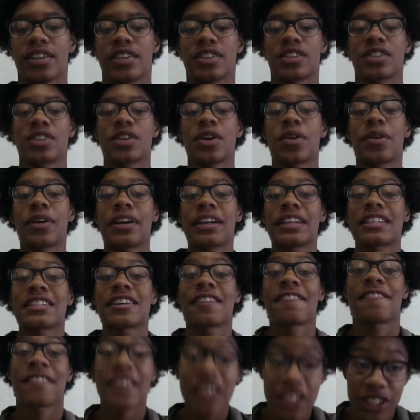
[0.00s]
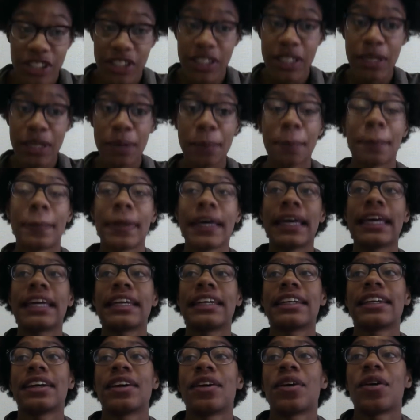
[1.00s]
So it has officially
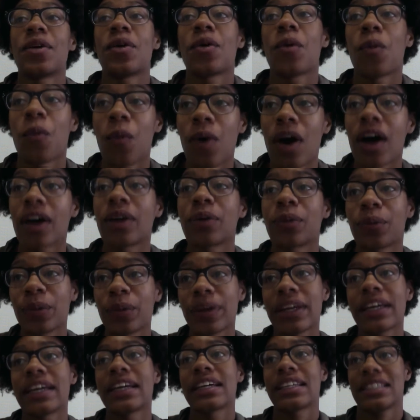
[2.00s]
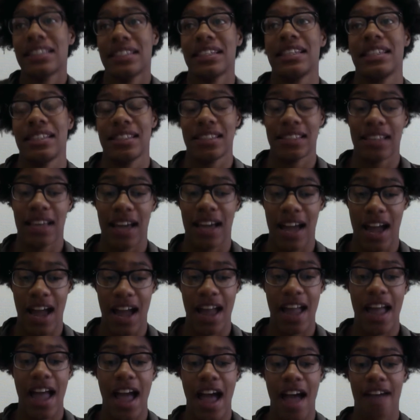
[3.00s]
been 1 week since I
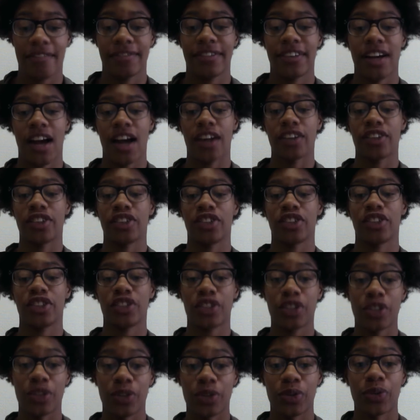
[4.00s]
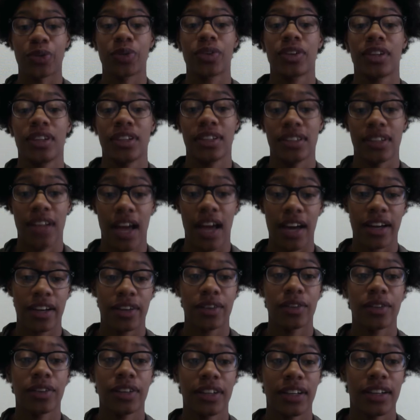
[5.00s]
have gotten to
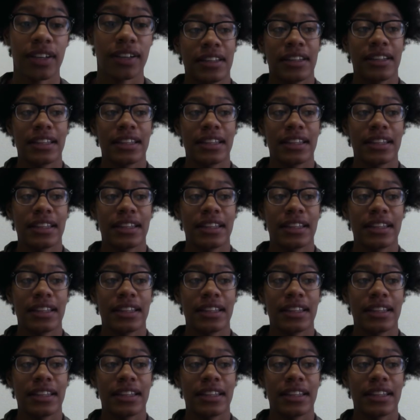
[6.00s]
Nagaoka.